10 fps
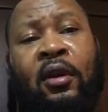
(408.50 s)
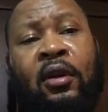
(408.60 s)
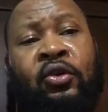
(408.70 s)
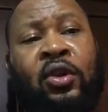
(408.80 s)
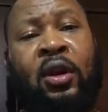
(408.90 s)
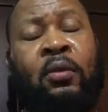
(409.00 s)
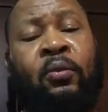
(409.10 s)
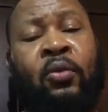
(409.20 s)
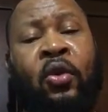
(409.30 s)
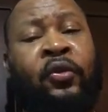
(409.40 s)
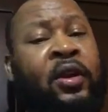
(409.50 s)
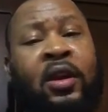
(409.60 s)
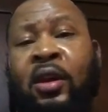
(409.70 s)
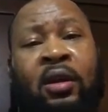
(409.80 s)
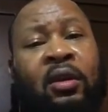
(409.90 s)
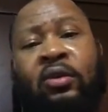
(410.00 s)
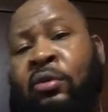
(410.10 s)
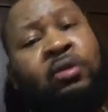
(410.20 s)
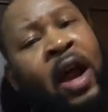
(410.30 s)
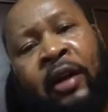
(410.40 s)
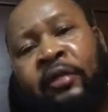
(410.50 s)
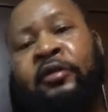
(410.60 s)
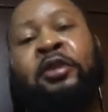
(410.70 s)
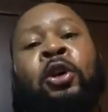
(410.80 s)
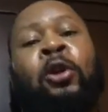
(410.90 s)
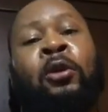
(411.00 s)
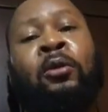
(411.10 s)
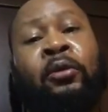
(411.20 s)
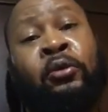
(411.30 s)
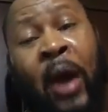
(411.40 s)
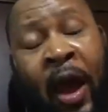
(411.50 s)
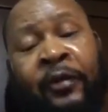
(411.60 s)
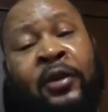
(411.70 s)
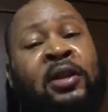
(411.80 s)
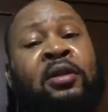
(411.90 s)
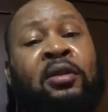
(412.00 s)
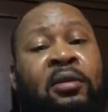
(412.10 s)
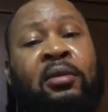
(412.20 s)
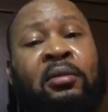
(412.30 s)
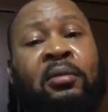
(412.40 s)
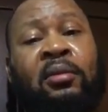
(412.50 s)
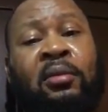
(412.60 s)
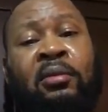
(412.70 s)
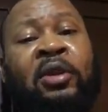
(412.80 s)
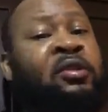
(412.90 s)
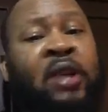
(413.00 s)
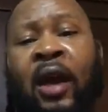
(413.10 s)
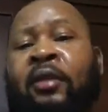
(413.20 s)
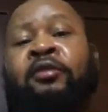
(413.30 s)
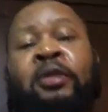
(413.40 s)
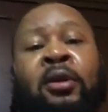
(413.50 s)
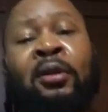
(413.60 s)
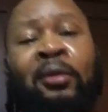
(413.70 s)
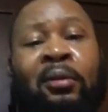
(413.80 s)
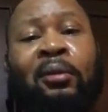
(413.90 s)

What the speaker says: you come over here, you're not Creole. You're African, but you're not Creole.